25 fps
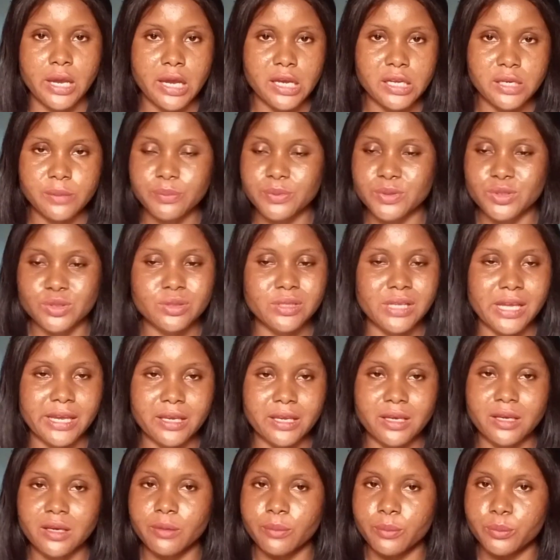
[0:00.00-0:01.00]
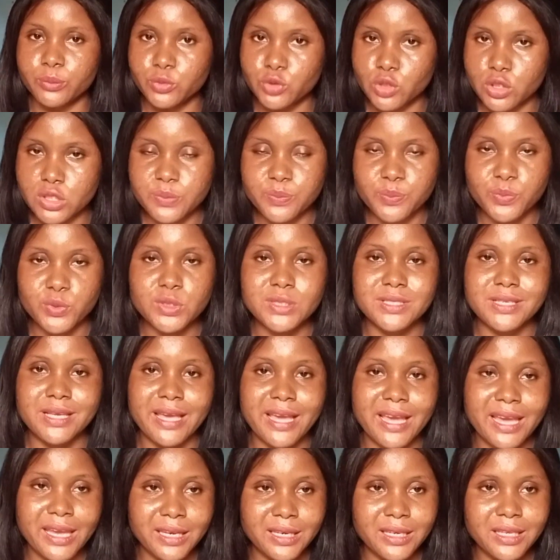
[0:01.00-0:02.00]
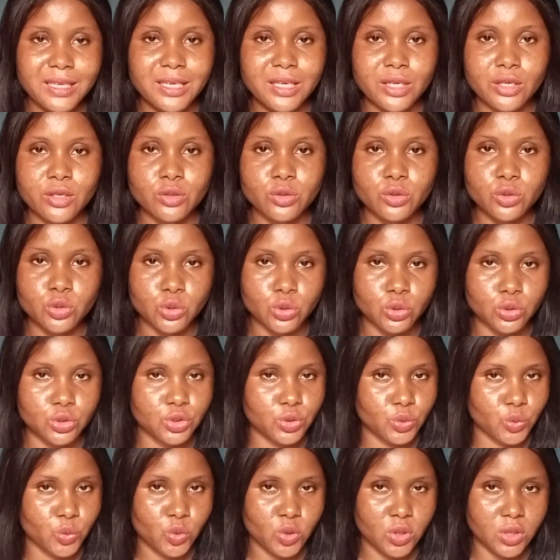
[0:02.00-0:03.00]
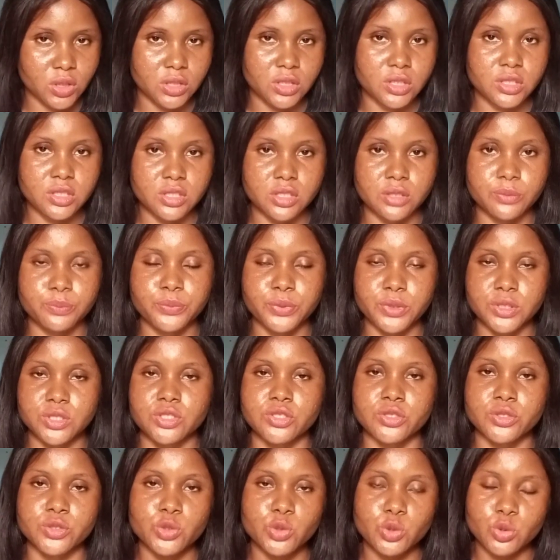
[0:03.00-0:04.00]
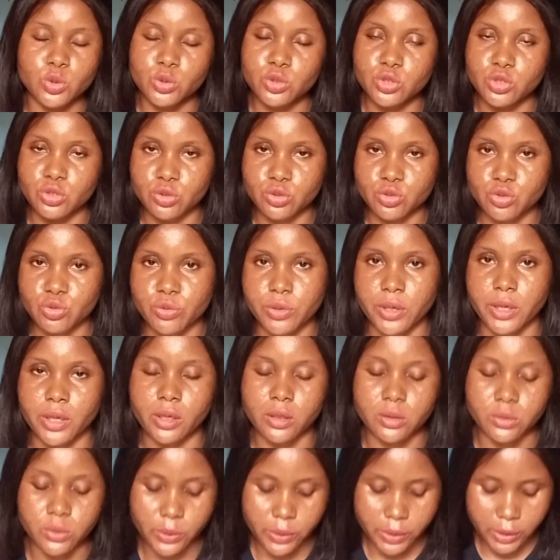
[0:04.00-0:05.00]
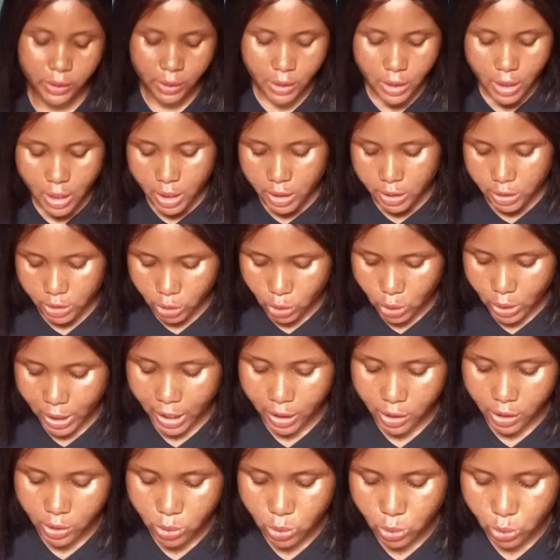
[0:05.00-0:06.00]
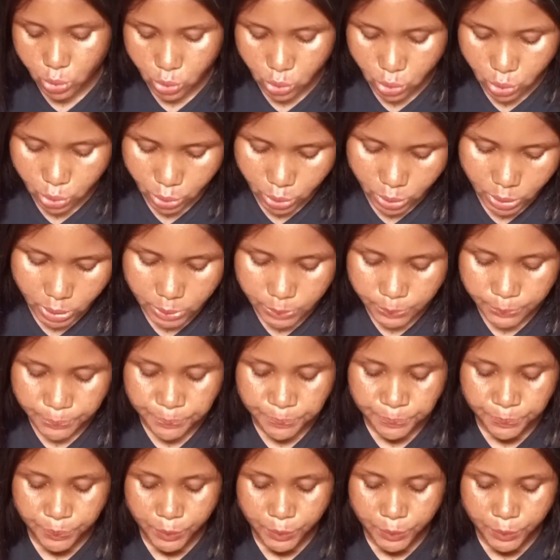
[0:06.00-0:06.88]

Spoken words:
any picture, like just put any good quality pictures, 2 to 3. Okay, you are good to go.